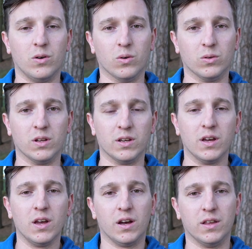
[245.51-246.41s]
only
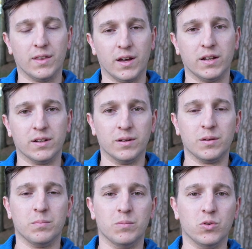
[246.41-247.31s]
and then
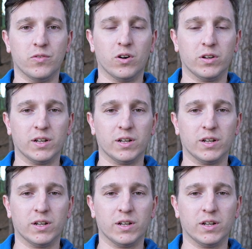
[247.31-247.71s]
move on.